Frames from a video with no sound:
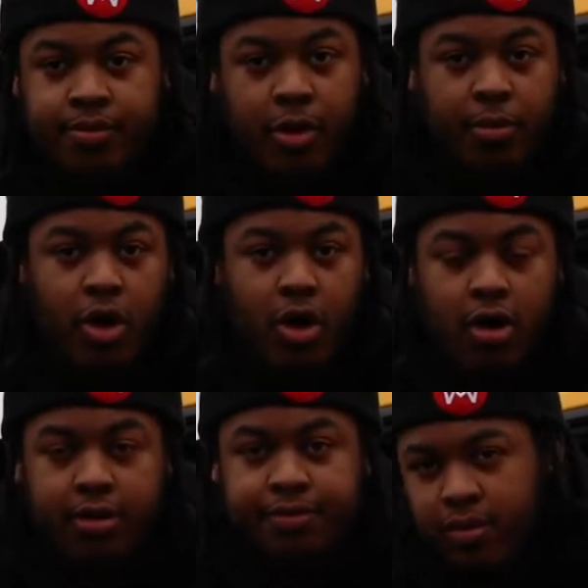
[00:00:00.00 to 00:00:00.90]
the
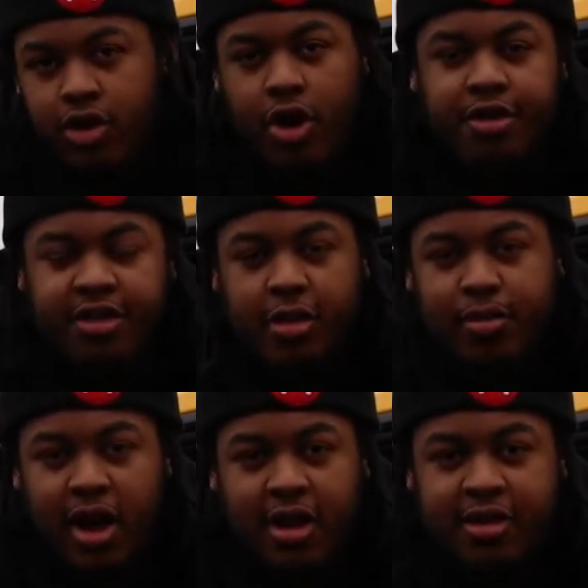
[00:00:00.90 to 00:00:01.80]
mall, Garden State
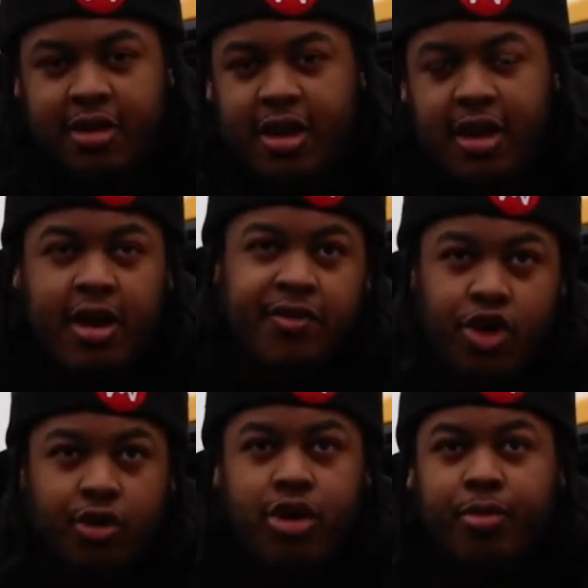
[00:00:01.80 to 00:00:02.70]
Plaza. If you
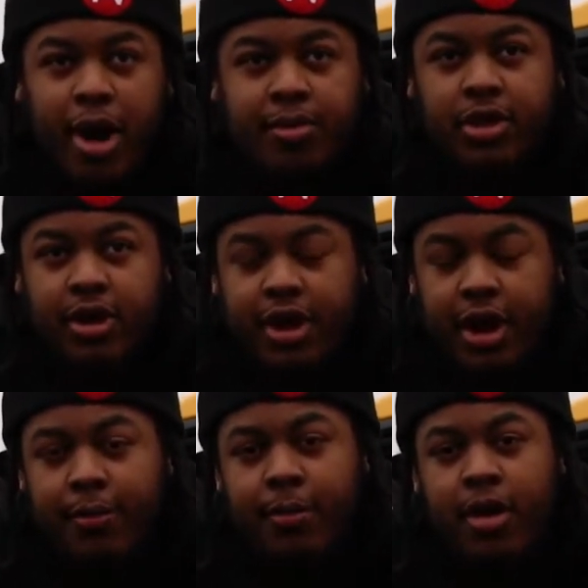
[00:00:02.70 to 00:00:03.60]
don't, you could probably look it
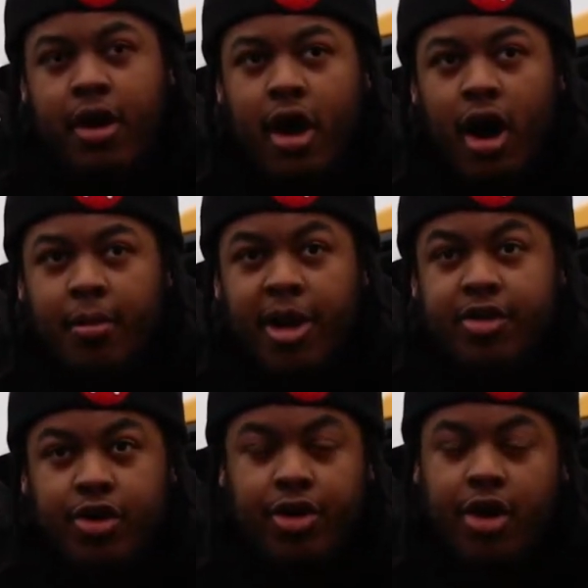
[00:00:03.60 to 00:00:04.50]
up. I
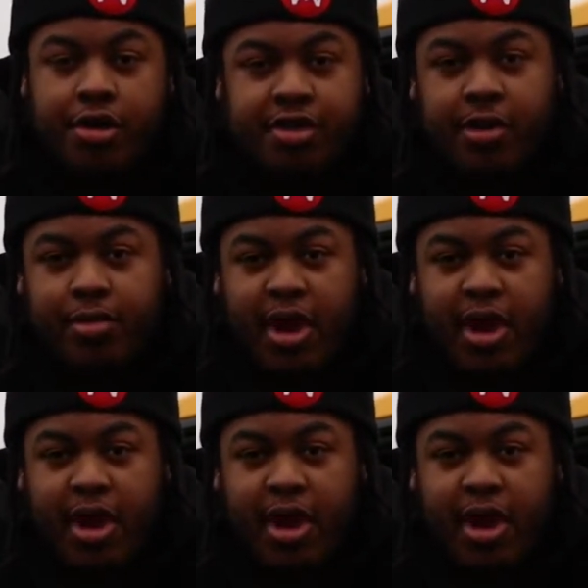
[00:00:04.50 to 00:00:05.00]
used to go to Garden State